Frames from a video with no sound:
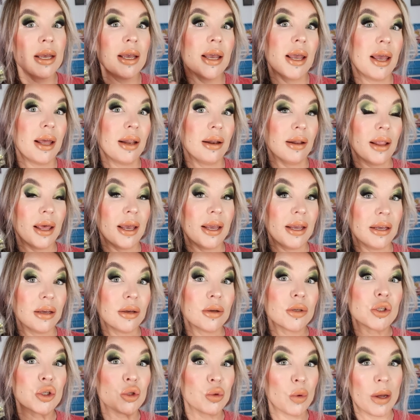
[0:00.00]
and
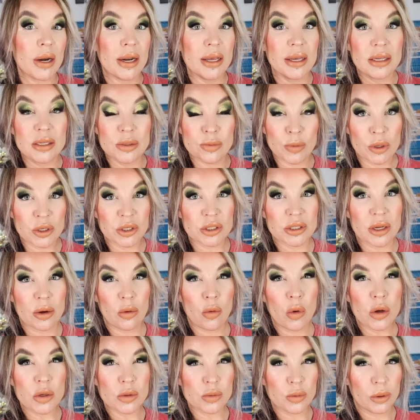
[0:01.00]
like sweating as much as I
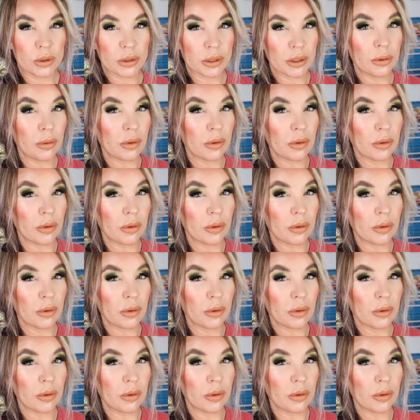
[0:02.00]
was working